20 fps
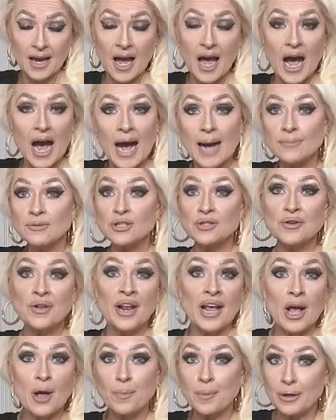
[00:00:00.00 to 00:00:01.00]
I'm just going to
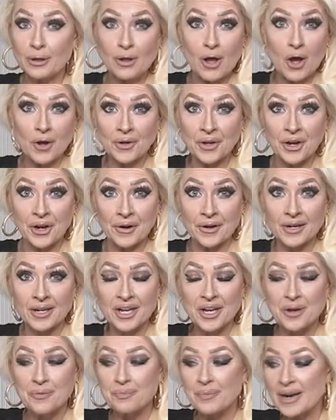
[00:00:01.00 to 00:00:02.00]
help it along here
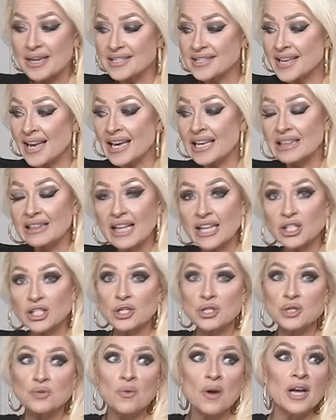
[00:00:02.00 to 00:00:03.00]
by saying, let's
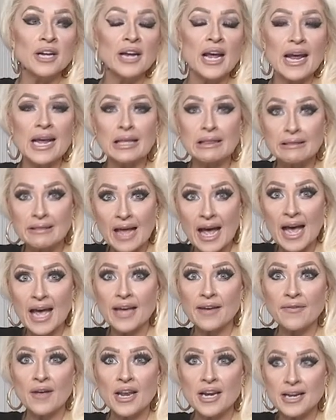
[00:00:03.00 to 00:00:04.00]
just run a live
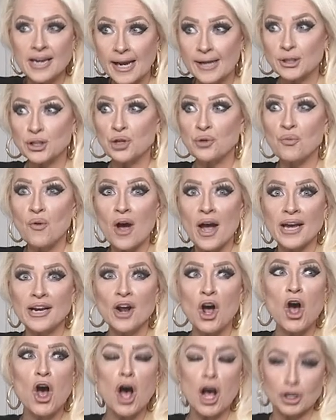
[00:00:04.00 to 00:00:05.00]
nationwide
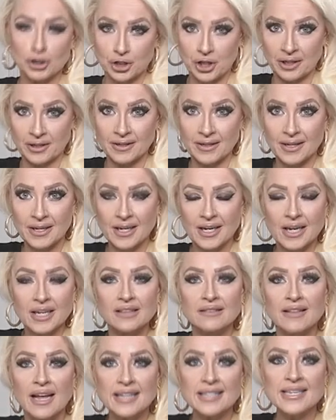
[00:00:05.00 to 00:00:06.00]
auction.
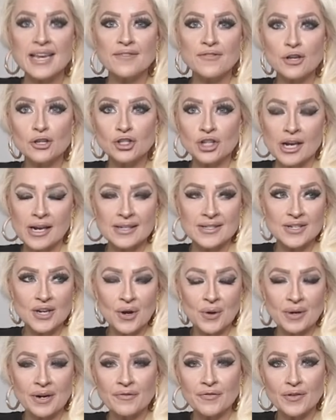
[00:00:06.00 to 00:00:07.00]
Let's give you a chance to
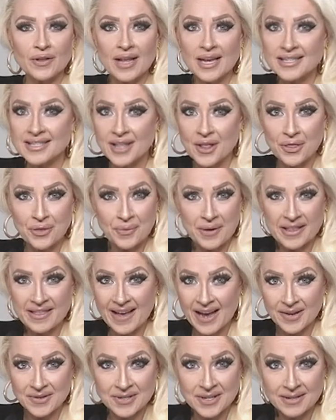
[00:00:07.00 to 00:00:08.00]
own it for less than three
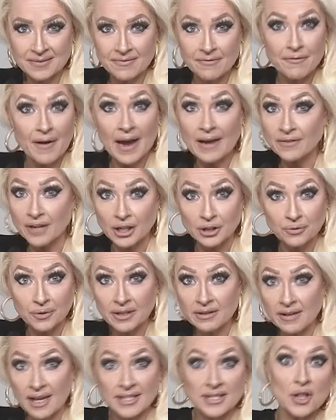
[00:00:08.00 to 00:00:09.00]
thousand five hundred dollars,
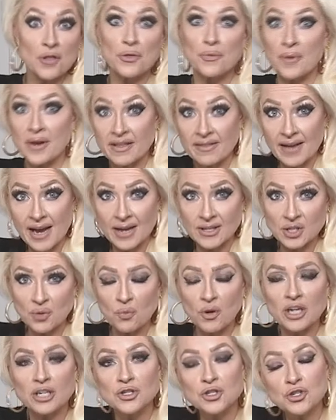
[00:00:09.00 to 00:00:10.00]
less than three thousand dollars. We're
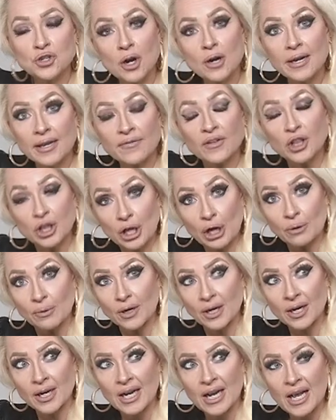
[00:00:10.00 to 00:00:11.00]
gonna start even
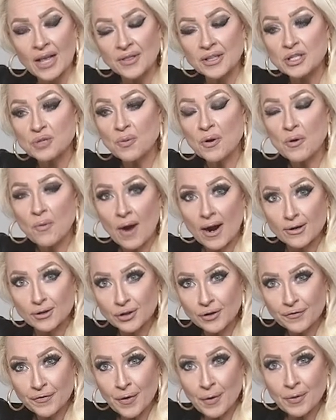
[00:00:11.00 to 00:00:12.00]
lower. This requires your
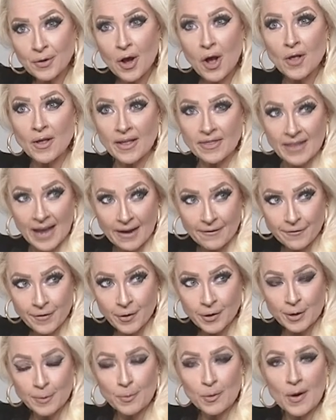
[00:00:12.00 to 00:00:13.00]
phone call at that phone
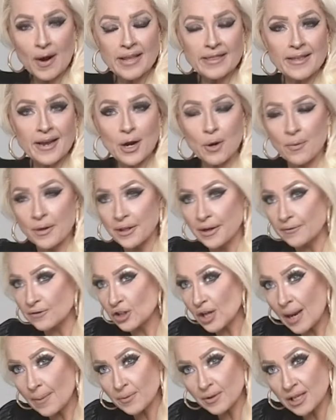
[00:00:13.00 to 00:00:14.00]
number right there, whether you've
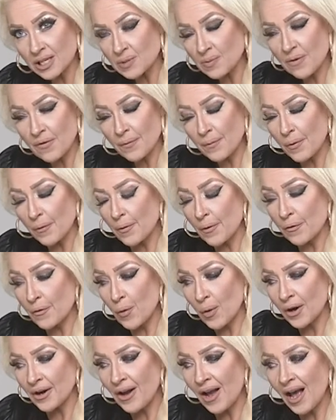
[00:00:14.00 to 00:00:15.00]
shopped with us be
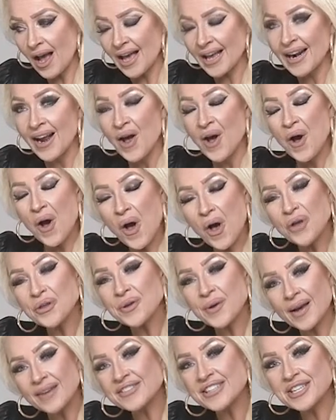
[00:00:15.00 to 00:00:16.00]
before or not. All you
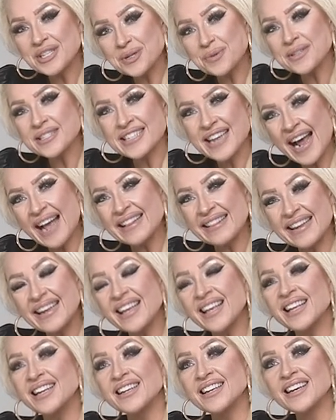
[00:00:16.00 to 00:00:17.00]
have to do is dial
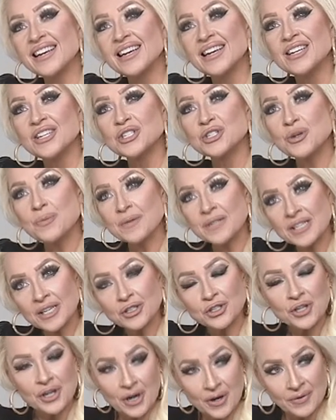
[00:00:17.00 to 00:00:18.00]
in to
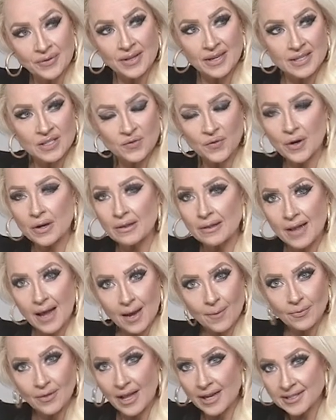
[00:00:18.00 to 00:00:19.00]
potentially own this for a
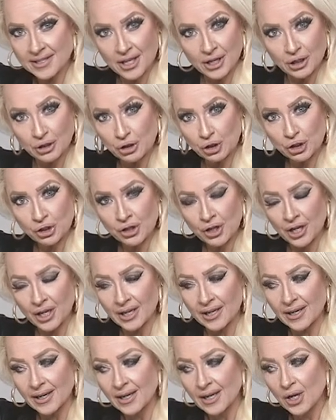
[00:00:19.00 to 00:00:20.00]
lot less than you
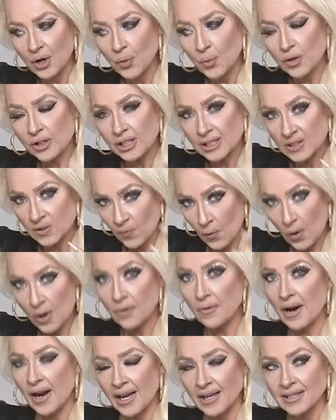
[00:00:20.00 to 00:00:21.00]
should, which is four
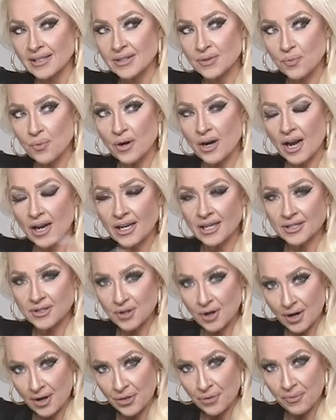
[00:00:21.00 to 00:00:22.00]
grand. We're not gonna
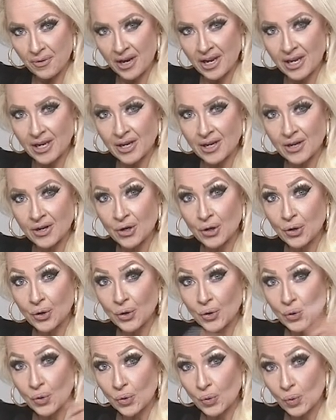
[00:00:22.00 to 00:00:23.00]
start at three
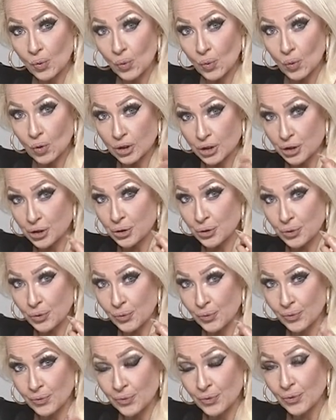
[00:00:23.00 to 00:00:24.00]
or two
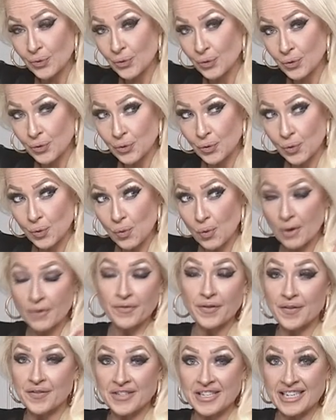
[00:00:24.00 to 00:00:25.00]
or
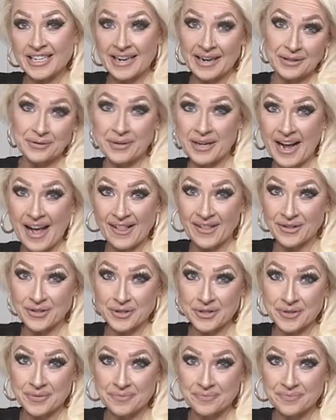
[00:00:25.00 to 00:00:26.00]
fifteen hundred dollars.